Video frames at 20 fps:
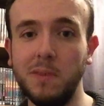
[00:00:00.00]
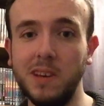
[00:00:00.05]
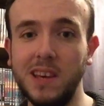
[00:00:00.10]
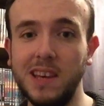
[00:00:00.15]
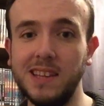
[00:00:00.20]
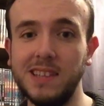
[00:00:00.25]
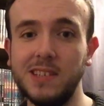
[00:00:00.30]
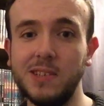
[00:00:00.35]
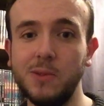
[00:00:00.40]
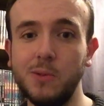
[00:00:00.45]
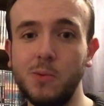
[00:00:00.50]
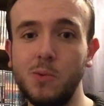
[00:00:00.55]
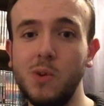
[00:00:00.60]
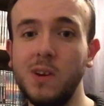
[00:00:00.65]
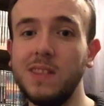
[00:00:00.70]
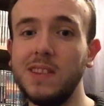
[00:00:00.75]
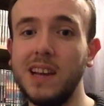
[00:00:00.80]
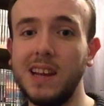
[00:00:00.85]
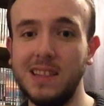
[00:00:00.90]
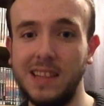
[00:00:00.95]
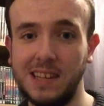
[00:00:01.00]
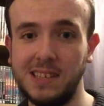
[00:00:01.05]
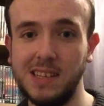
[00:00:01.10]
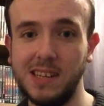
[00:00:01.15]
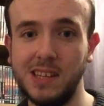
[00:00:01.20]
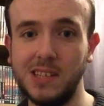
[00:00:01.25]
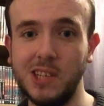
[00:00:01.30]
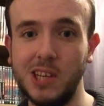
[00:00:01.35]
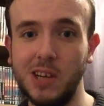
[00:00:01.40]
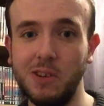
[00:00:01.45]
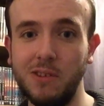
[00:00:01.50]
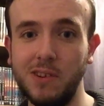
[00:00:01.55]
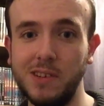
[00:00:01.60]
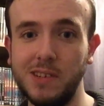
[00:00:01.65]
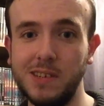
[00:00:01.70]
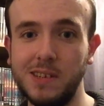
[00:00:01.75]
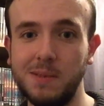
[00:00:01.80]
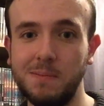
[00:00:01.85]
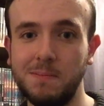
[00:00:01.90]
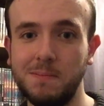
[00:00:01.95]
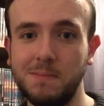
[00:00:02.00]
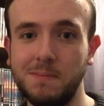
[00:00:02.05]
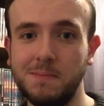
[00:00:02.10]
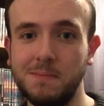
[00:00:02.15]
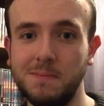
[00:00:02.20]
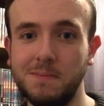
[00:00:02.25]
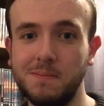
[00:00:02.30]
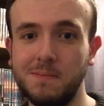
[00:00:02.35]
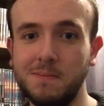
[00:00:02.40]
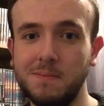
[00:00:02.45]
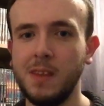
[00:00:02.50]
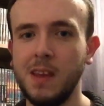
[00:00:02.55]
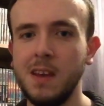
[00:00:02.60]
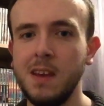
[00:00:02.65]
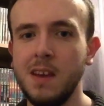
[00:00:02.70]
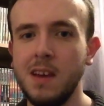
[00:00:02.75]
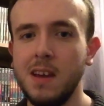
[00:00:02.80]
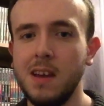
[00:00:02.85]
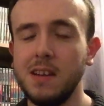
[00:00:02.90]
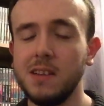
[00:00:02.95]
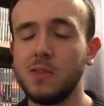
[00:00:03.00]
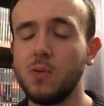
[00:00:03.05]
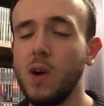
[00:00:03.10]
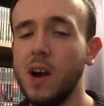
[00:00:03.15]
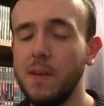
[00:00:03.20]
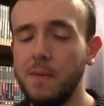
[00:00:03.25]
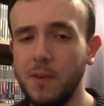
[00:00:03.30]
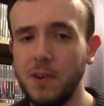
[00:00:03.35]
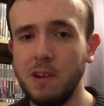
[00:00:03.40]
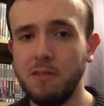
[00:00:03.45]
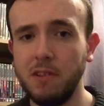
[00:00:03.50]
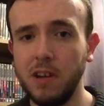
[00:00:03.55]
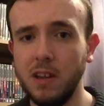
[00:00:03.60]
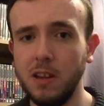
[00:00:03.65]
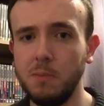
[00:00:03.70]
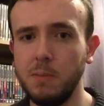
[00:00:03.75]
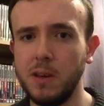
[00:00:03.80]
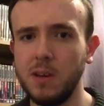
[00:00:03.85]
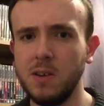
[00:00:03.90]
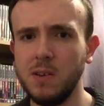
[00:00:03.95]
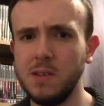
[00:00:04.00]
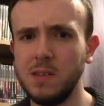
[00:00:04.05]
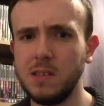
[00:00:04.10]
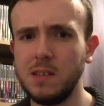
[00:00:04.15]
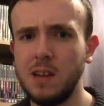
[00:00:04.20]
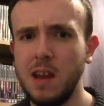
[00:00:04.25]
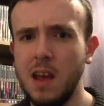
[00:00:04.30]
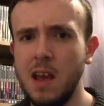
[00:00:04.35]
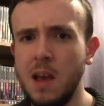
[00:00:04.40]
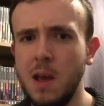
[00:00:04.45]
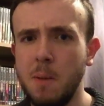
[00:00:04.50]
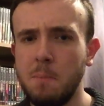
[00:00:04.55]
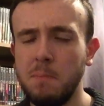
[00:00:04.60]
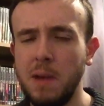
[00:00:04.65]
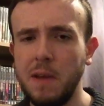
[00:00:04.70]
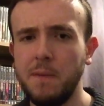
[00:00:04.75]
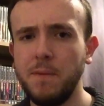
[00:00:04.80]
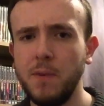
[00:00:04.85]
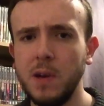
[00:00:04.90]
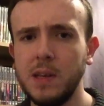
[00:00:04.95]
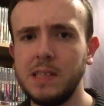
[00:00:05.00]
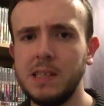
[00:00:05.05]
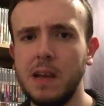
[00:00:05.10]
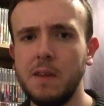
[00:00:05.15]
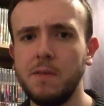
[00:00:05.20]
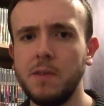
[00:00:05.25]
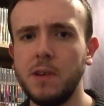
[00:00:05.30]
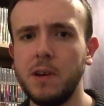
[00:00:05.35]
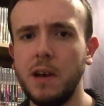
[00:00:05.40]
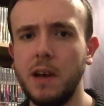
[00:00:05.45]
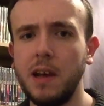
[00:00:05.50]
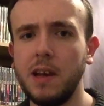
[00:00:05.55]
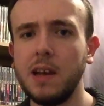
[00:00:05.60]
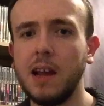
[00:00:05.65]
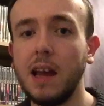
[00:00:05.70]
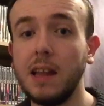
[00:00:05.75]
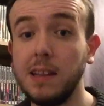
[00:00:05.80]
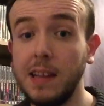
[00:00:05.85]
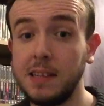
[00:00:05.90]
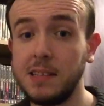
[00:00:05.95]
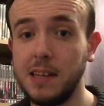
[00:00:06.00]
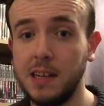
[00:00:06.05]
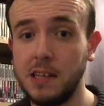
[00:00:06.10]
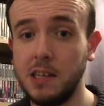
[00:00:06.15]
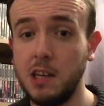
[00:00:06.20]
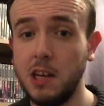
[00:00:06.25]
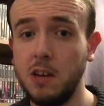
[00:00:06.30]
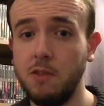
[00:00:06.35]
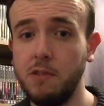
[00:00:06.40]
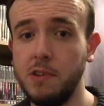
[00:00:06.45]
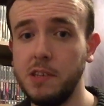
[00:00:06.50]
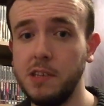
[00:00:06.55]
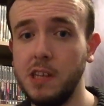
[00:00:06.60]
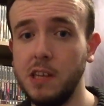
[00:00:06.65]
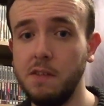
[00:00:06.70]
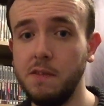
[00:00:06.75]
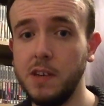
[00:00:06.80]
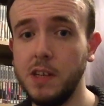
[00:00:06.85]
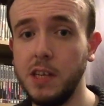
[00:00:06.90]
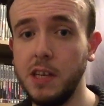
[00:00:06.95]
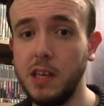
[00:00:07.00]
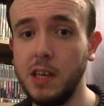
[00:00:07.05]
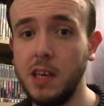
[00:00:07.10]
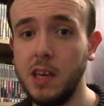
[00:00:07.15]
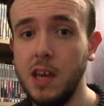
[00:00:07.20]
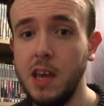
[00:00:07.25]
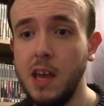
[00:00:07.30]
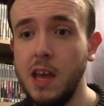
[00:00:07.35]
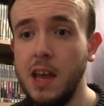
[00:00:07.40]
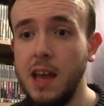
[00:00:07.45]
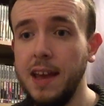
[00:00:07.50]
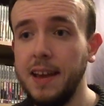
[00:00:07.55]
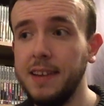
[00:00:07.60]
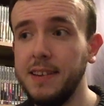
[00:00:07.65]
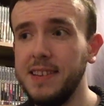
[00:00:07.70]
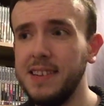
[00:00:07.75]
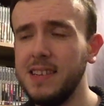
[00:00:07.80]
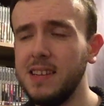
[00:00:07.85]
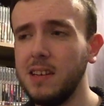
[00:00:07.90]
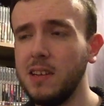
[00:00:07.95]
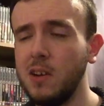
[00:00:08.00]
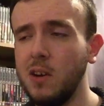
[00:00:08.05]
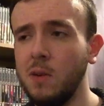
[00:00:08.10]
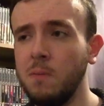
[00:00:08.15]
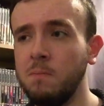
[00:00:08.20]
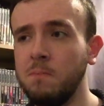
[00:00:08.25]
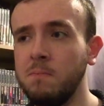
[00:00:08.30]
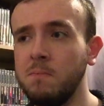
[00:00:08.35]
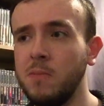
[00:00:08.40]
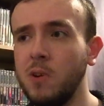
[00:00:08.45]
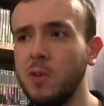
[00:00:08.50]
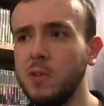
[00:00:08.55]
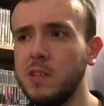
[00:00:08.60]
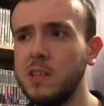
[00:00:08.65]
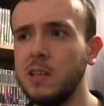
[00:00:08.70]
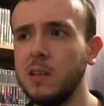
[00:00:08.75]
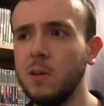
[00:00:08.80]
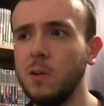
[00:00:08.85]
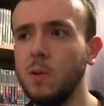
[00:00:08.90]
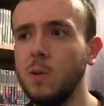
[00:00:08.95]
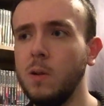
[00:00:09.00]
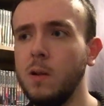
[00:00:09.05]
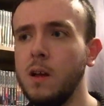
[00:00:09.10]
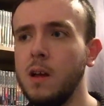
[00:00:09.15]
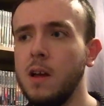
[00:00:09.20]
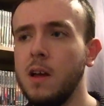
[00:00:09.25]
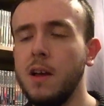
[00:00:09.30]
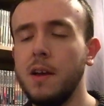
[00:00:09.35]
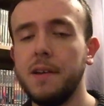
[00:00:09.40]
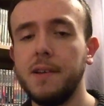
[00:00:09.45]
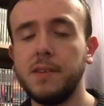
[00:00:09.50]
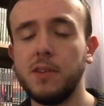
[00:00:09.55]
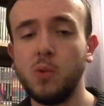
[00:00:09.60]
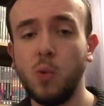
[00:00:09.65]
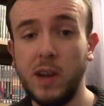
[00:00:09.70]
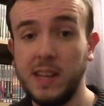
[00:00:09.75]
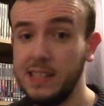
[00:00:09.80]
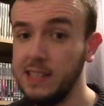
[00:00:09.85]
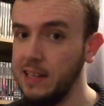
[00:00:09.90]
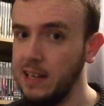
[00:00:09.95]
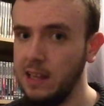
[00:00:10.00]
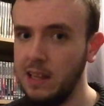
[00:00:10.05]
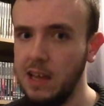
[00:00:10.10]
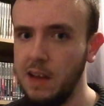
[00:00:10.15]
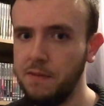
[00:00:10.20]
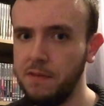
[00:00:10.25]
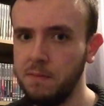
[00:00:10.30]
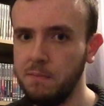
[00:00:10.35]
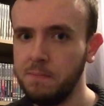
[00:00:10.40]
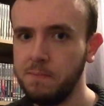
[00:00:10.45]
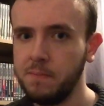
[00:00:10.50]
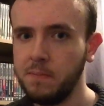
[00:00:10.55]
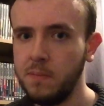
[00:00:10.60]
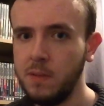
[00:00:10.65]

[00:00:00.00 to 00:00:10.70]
me into the Classic Series. It's quite funny really, because my first ever Classic Series DVD didn't come until 2011.